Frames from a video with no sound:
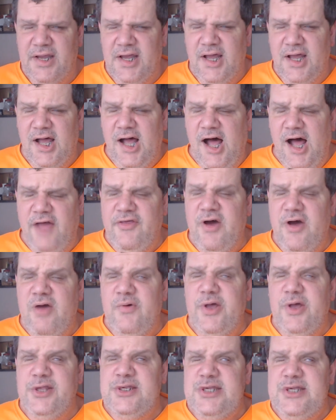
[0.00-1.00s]
Although I
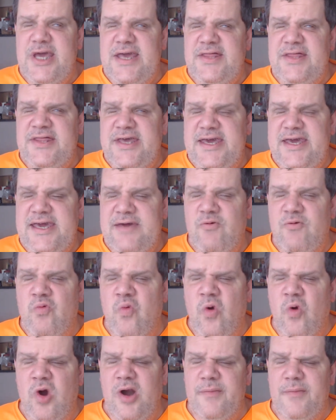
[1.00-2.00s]
will say the
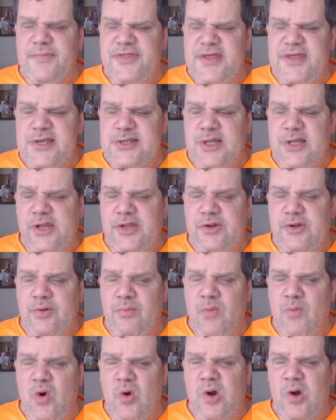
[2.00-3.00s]
warmth is a little
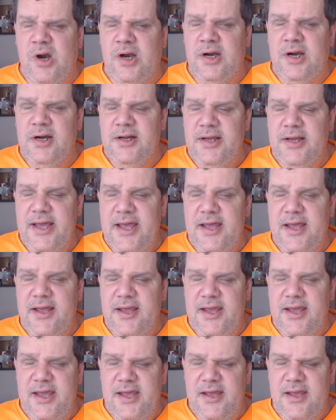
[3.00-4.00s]
more,
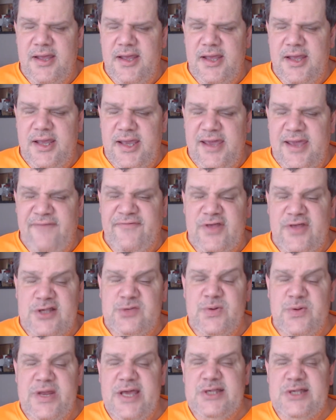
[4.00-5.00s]
if this
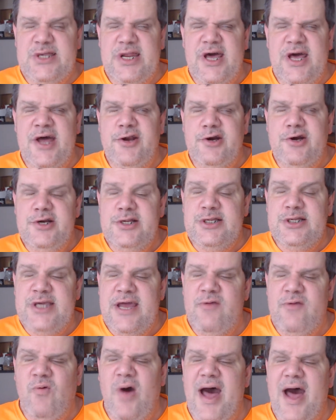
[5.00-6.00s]
one is at
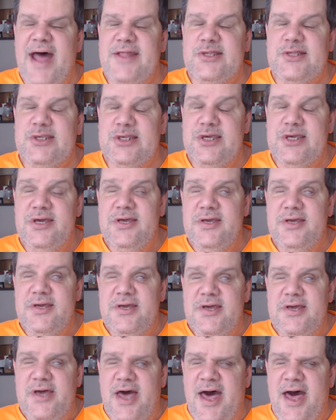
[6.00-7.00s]
110 watts,
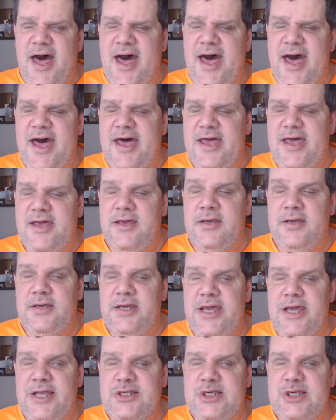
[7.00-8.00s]

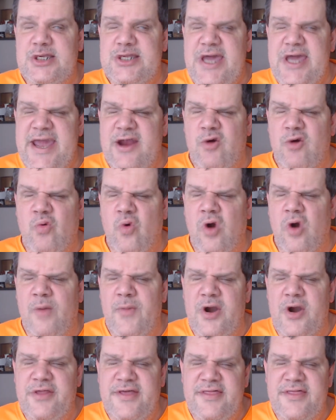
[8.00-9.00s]
it's just a hair
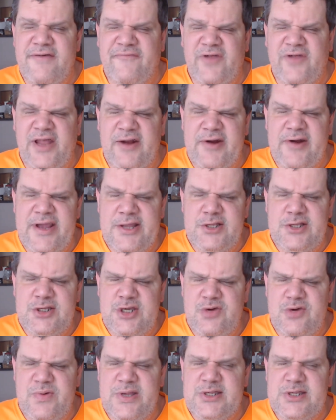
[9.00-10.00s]
warmer than the Valerian
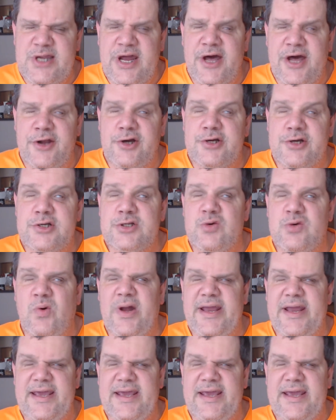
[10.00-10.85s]
2 is at 120.